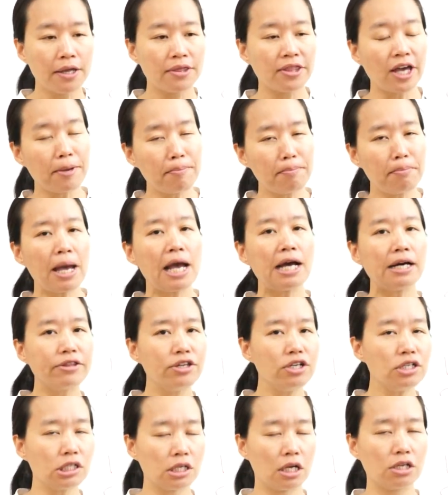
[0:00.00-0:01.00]
Then
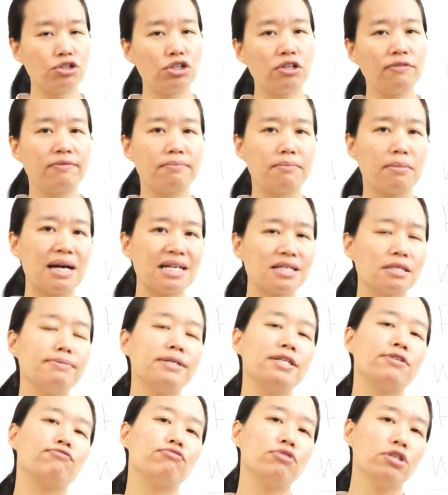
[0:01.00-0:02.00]
this achievement must
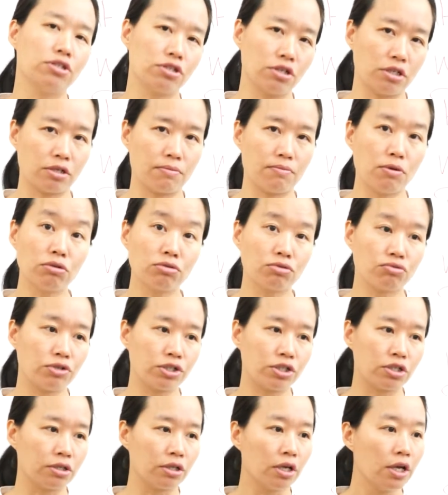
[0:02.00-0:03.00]
be recent, most
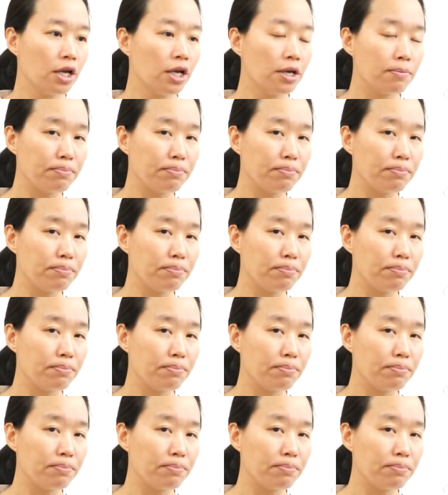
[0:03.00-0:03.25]
recent,